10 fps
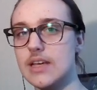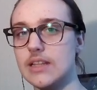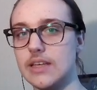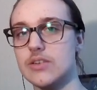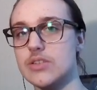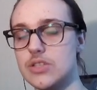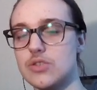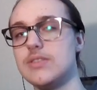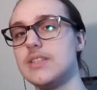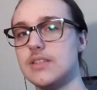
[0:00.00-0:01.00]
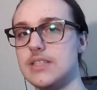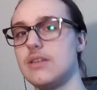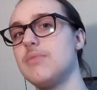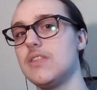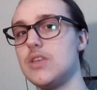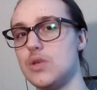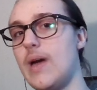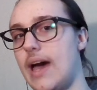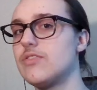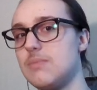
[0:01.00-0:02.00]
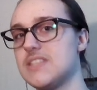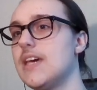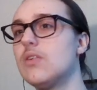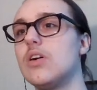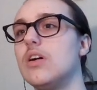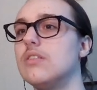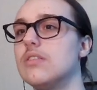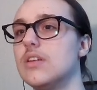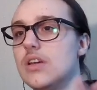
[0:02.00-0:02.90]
Like there's intrinsically something that you have to miss out on